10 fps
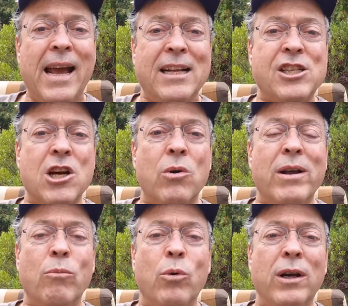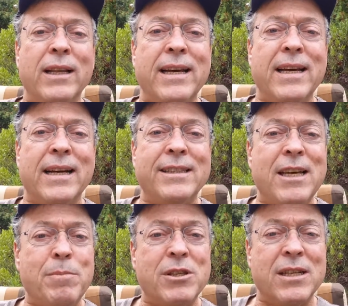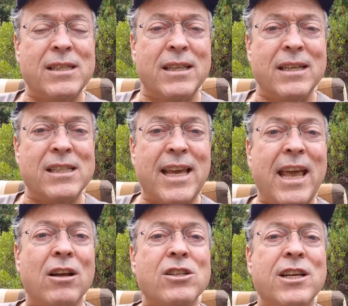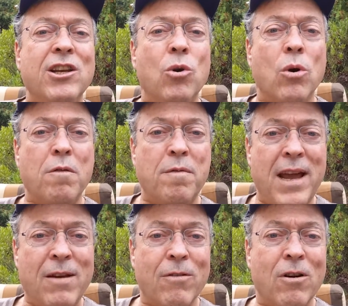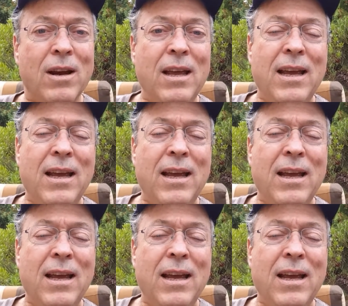And so it really tips the scales in your favor,